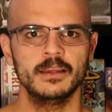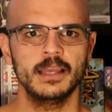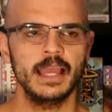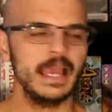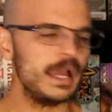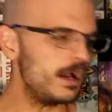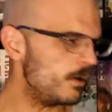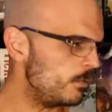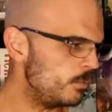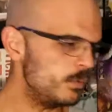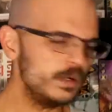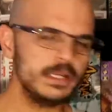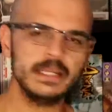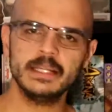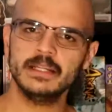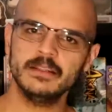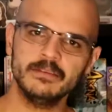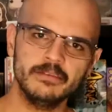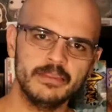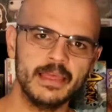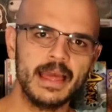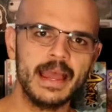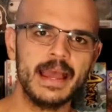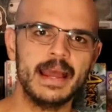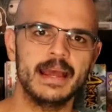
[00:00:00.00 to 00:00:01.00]
How weird is
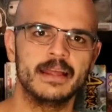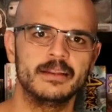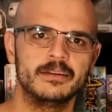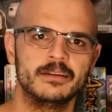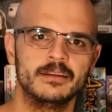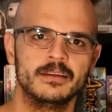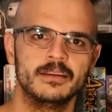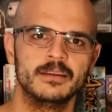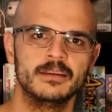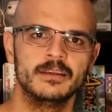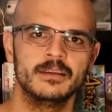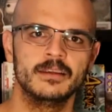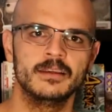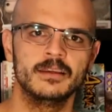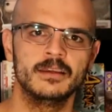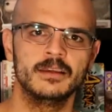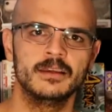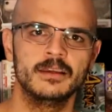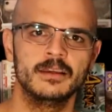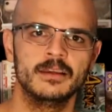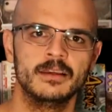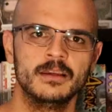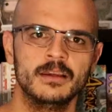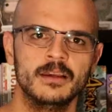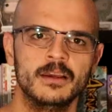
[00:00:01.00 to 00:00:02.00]
that?
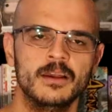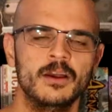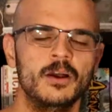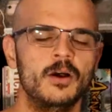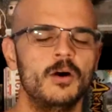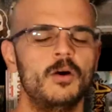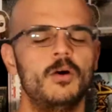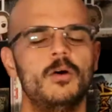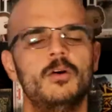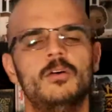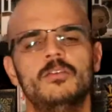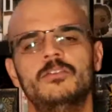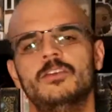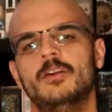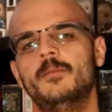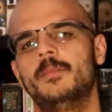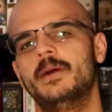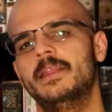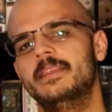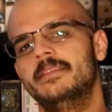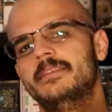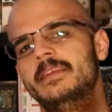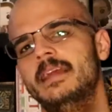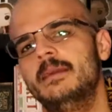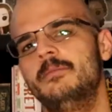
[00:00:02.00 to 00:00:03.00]
Also, by
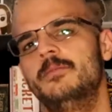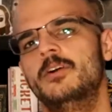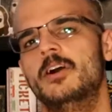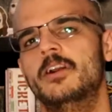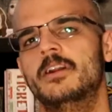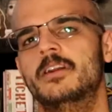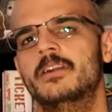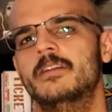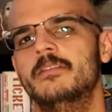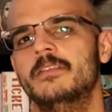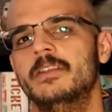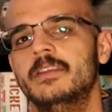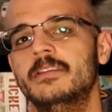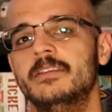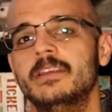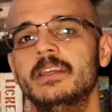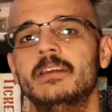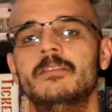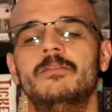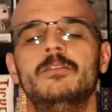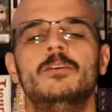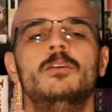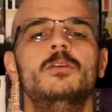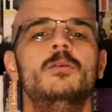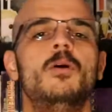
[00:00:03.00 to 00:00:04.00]
the same token of this,
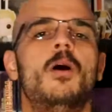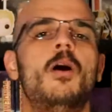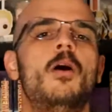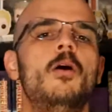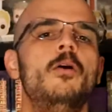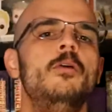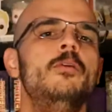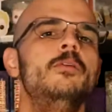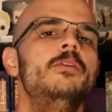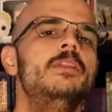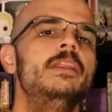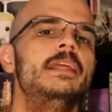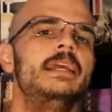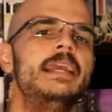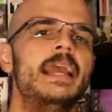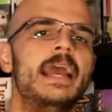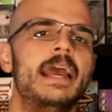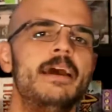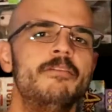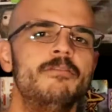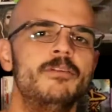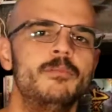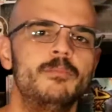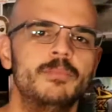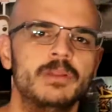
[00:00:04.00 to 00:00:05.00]
if you only
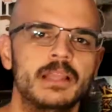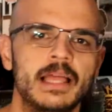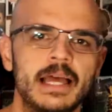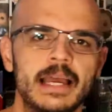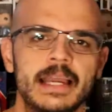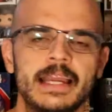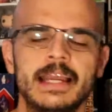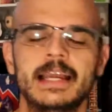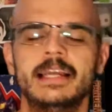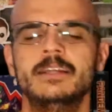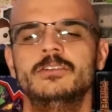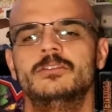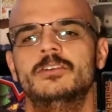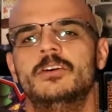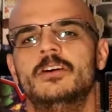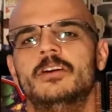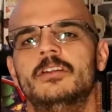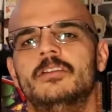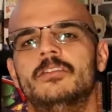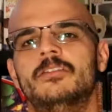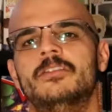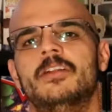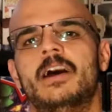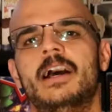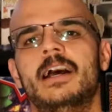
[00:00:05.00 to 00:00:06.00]
ever play a certain
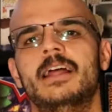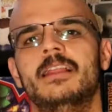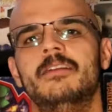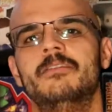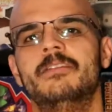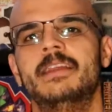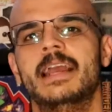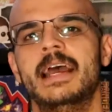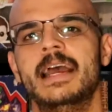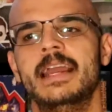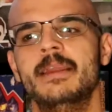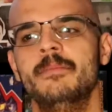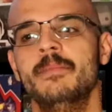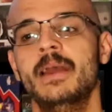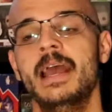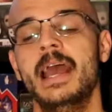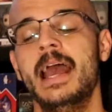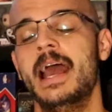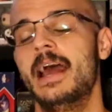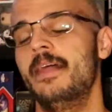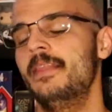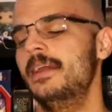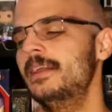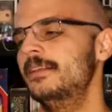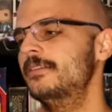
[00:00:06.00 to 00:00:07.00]
style of game
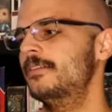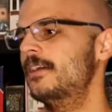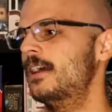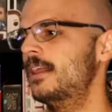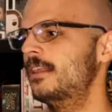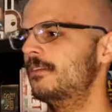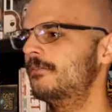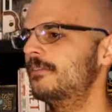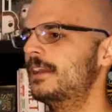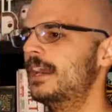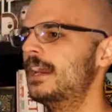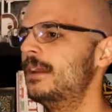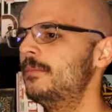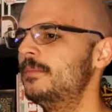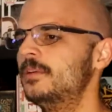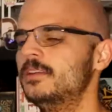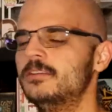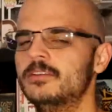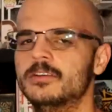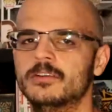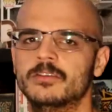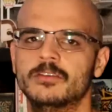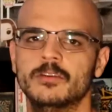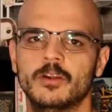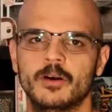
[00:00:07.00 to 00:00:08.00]
and that style of game is
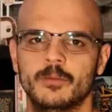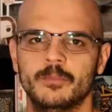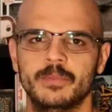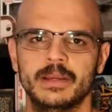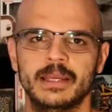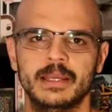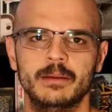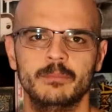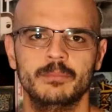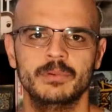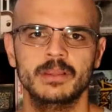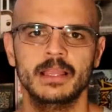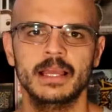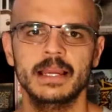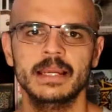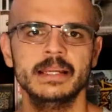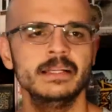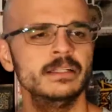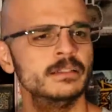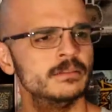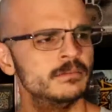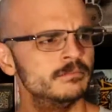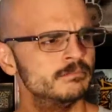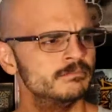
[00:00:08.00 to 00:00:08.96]
just not being played,